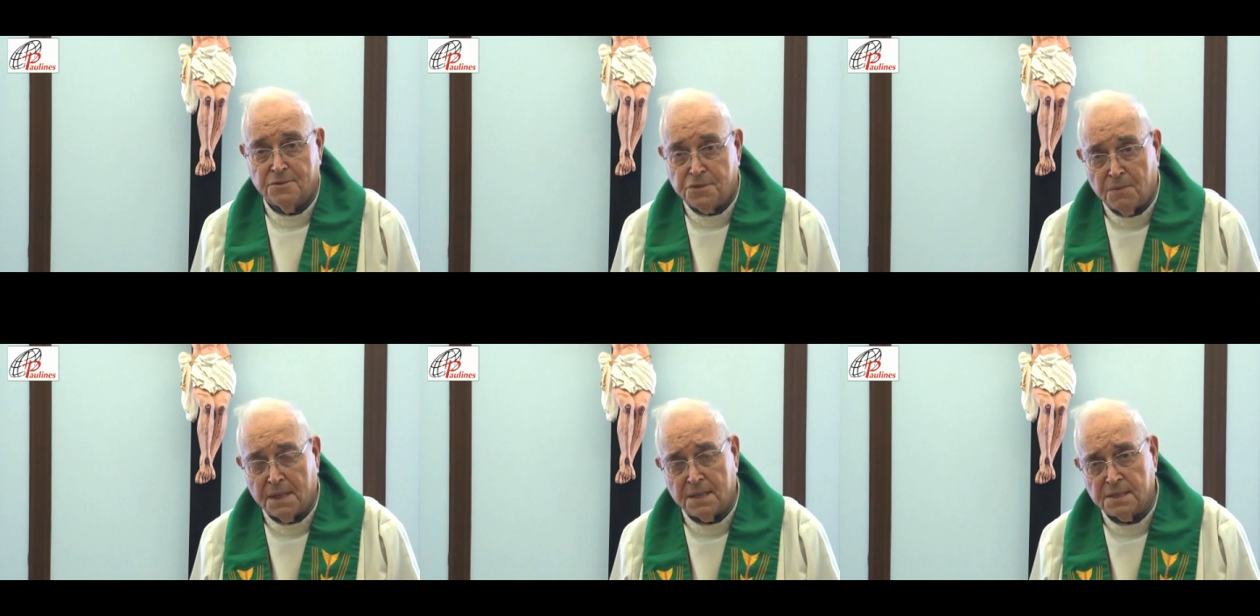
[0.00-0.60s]

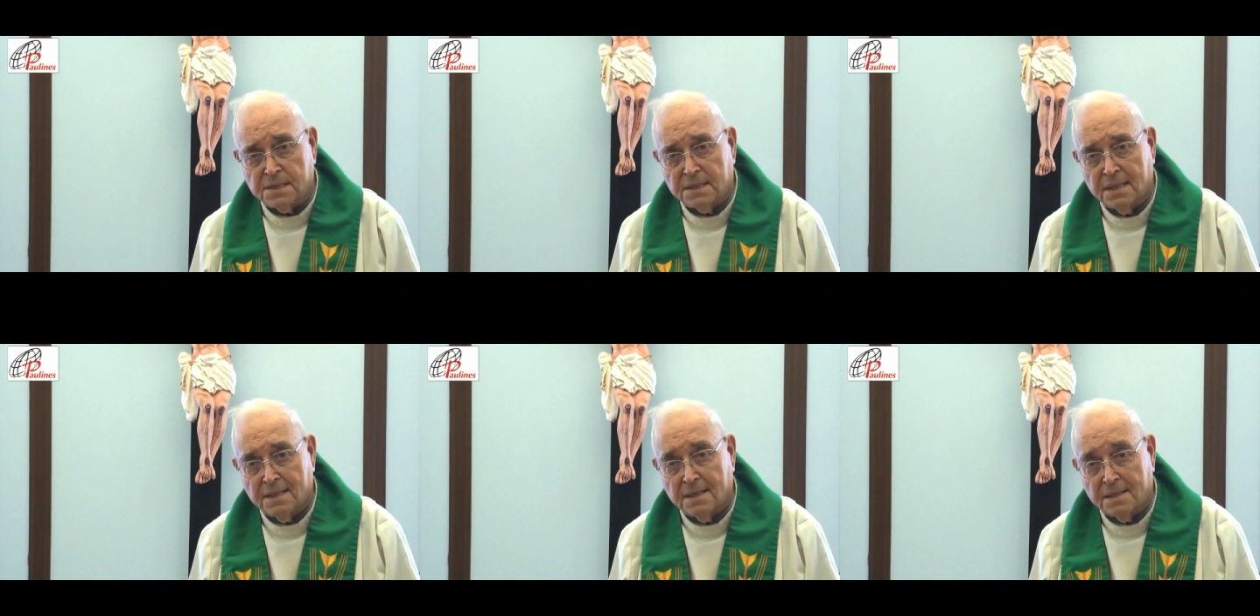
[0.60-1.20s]
Jewish
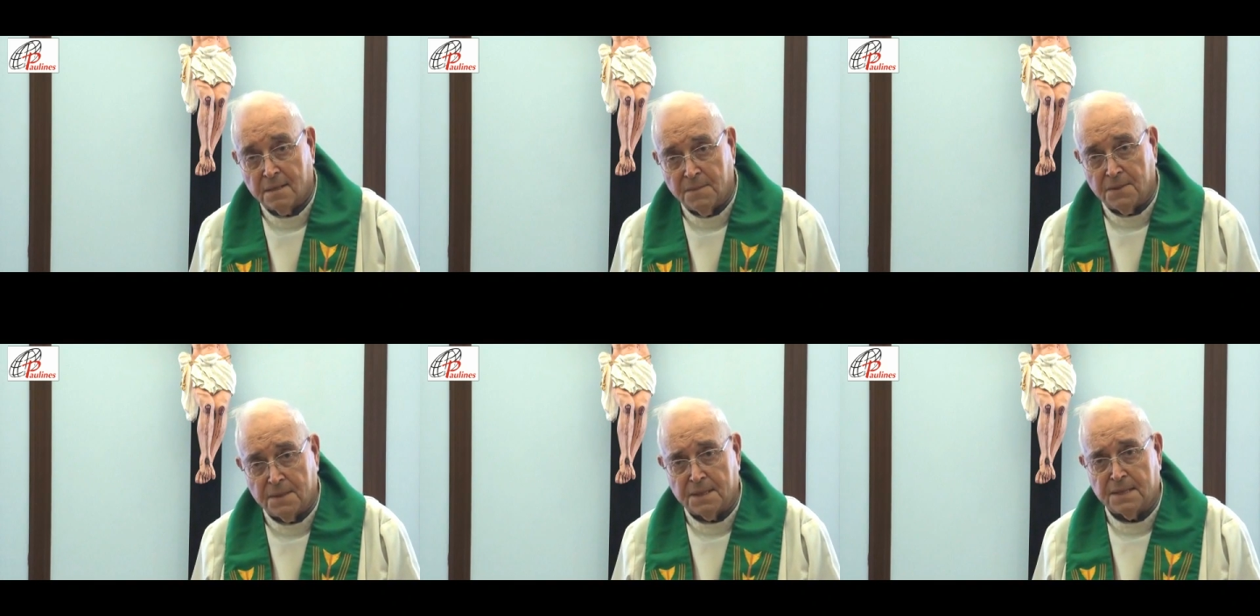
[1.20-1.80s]

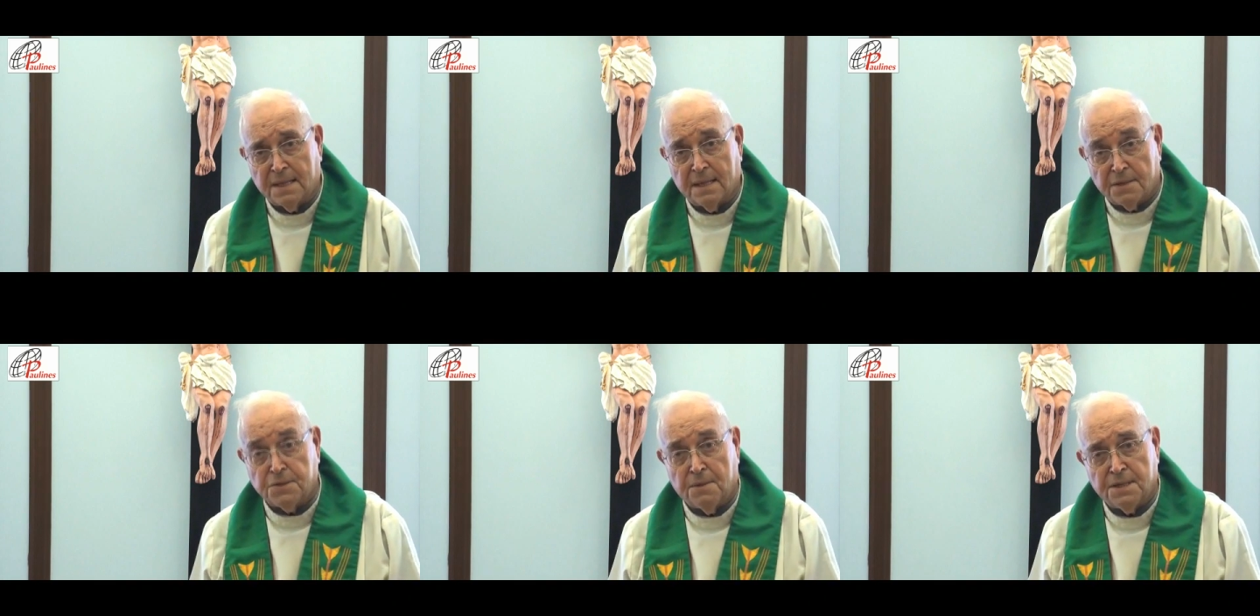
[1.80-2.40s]
community, a
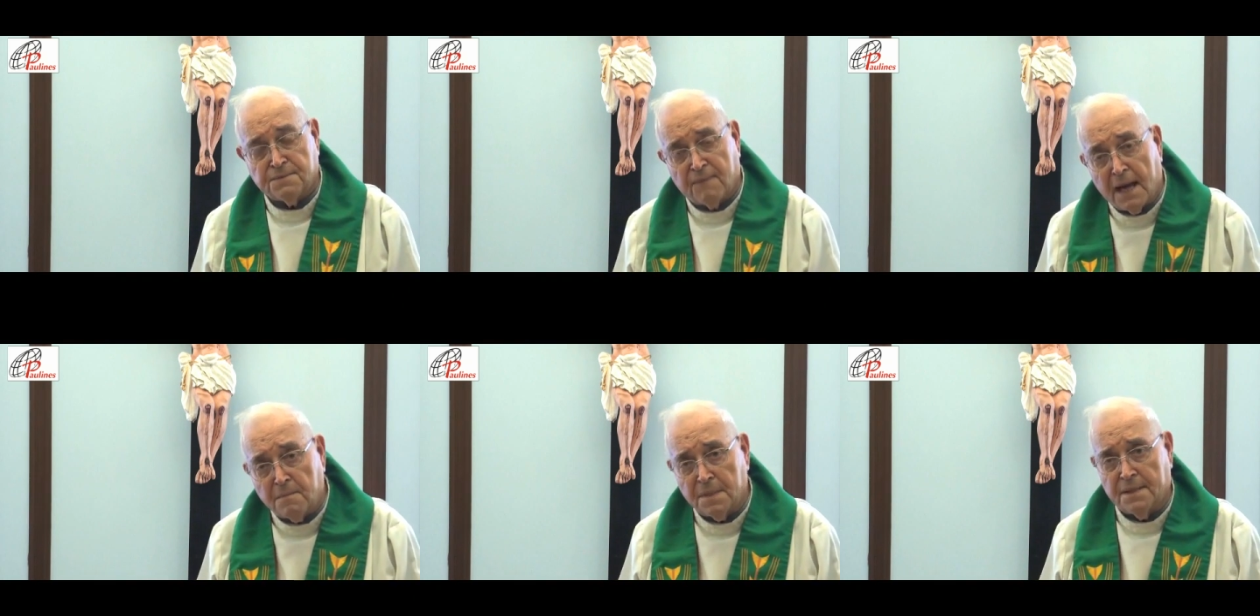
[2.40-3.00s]
Jewish
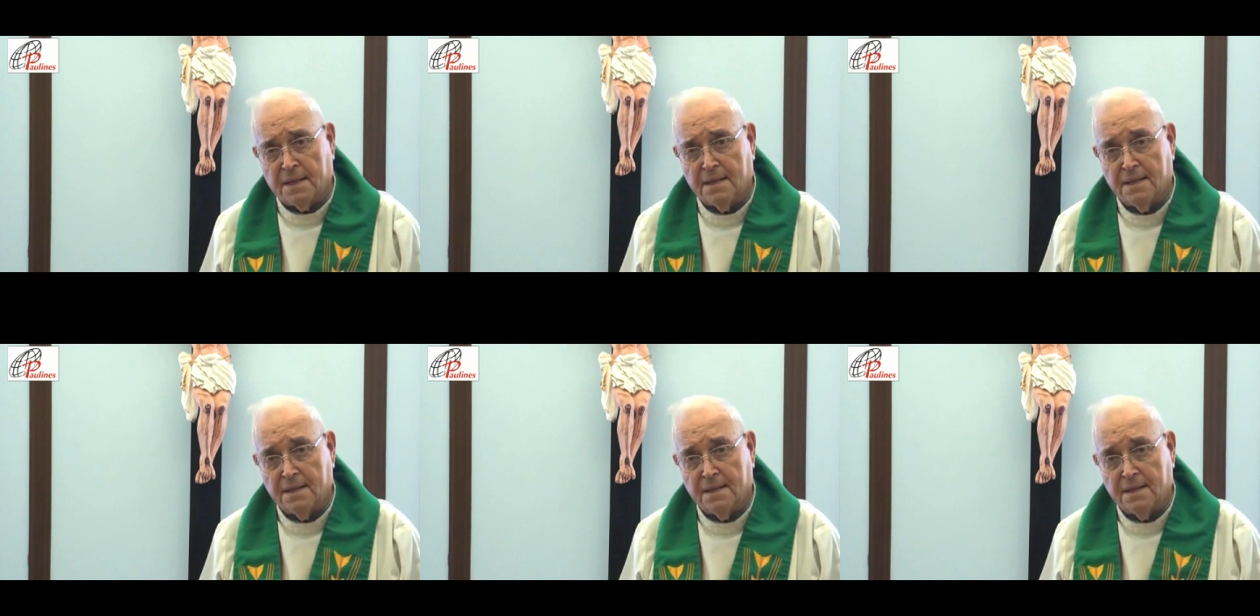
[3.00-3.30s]
family,